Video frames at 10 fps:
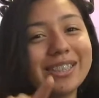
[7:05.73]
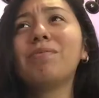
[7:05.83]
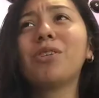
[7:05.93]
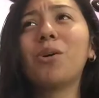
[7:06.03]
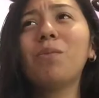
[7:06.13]

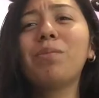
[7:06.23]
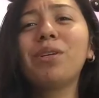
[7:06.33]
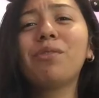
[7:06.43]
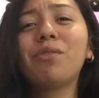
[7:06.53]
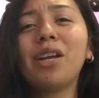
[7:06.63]
Don't be
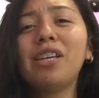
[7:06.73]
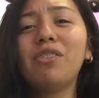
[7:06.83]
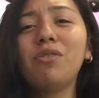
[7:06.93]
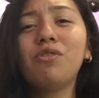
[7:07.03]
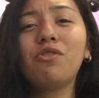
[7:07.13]
afraid
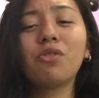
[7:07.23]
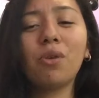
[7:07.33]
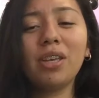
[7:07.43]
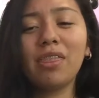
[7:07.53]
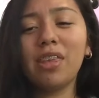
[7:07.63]
to
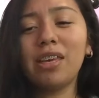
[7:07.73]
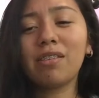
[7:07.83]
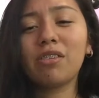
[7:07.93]
join things.